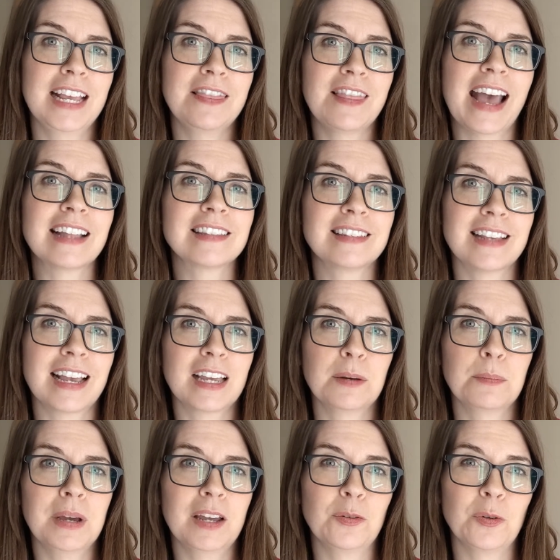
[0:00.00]
in that
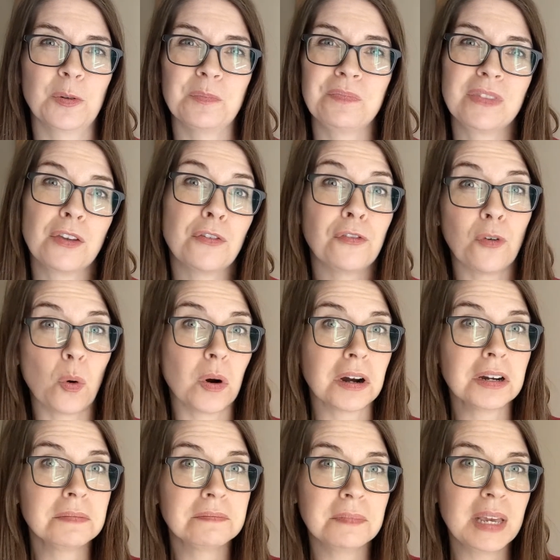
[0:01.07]
second bedroom.
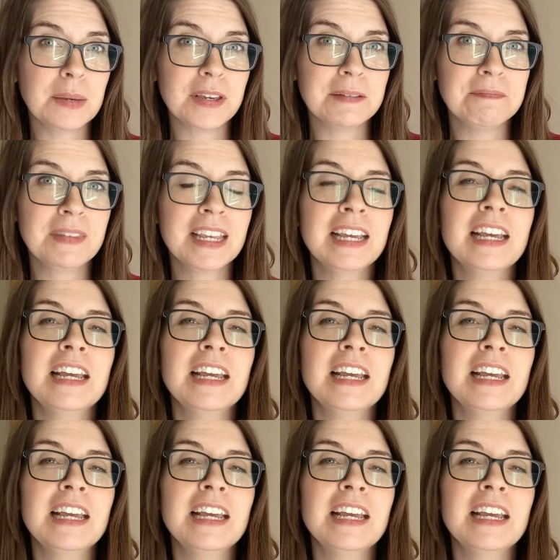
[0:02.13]
4, maybe?